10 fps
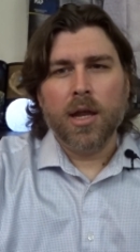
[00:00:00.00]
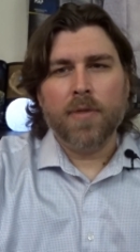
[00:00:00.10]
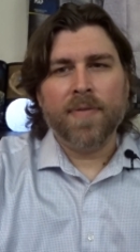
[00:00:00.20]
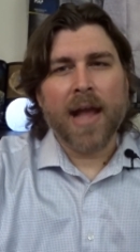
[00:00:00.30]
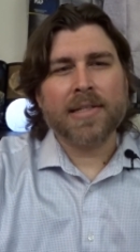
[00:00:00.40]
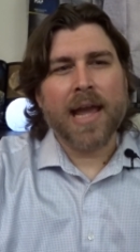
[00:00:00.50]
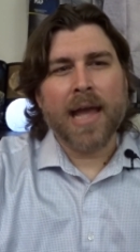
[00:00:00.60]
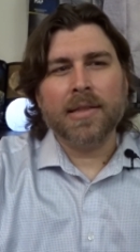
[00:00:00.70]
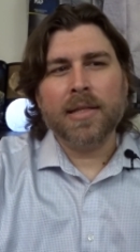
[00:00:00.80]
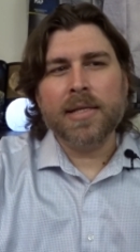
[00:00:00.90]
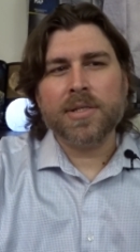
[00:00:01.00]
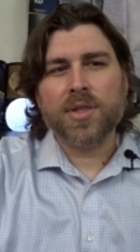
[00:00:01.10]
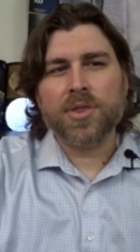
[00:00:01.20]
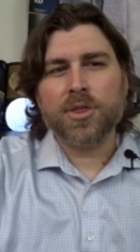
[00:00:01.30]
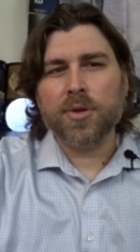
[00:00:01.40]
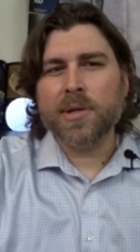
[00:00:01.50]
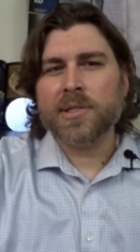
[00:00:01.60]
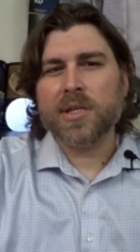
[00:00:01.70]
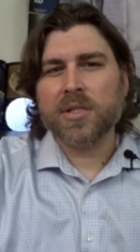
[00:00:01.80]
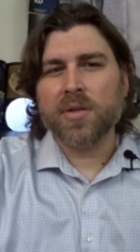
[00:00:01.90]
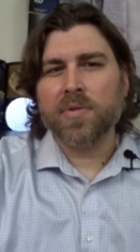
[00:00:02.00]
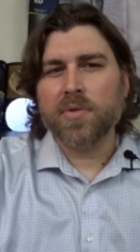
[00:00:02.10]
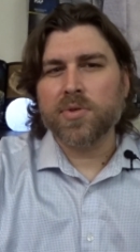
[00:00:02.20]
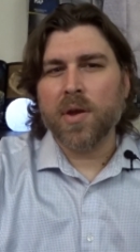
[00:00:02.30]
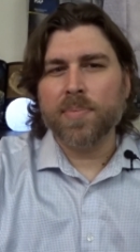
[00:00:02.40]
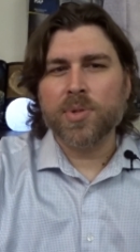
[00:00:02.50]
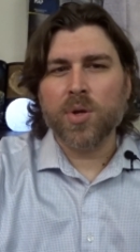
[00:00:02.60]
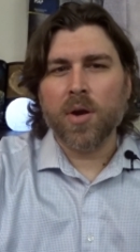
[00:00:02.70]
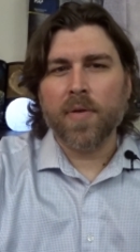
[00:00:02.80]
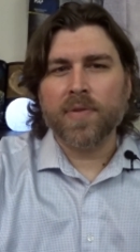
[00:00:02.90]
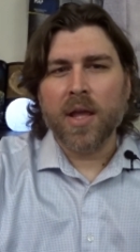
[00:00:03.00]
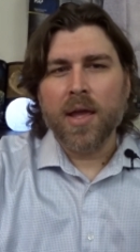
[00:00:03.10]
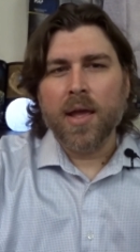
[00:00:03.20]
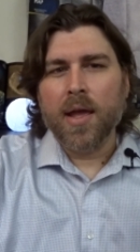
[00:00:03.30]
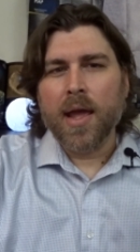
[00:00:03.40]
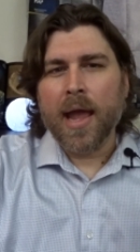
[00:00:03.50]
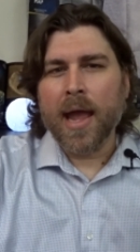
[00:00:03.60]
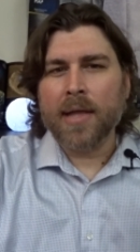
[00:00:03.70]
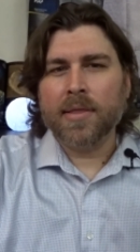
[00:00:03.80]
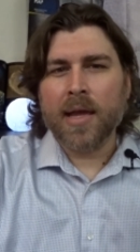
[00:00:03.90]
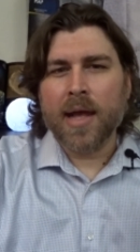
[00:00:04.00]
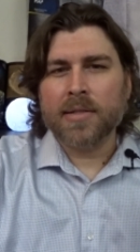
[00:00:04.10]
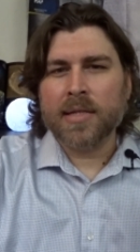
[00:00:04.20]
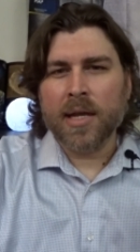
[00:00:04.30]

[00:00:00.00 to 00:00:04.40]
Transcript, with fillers: In fact, at least thirty-six of those observed had that